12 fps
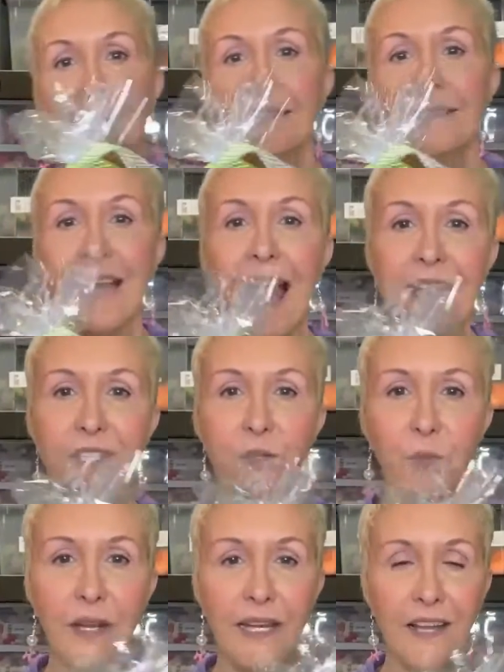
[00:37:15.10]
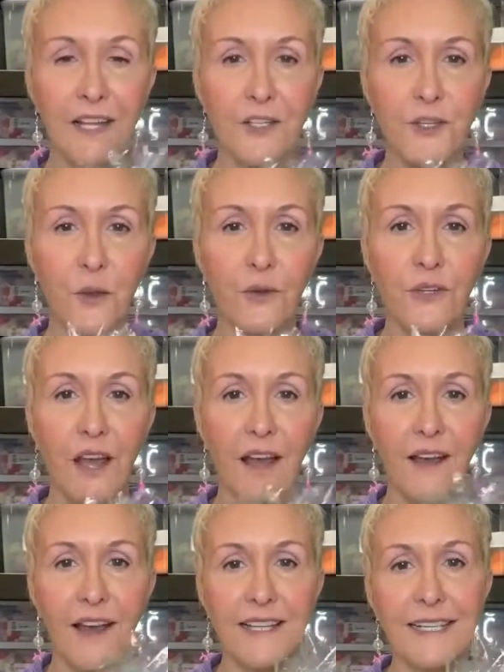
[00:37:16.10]
last week. I
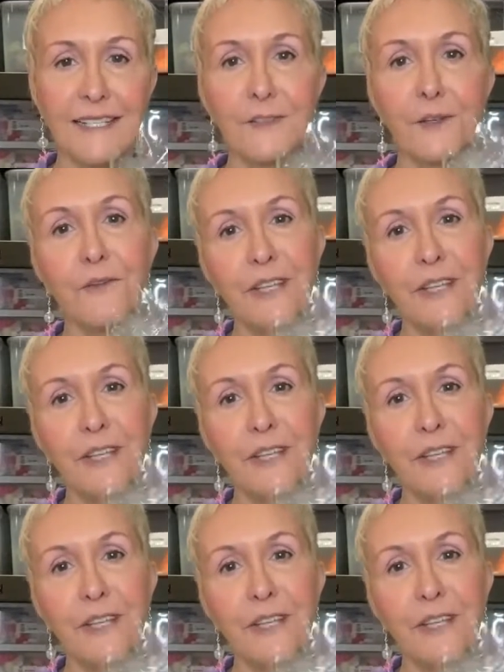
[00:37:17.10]
did a little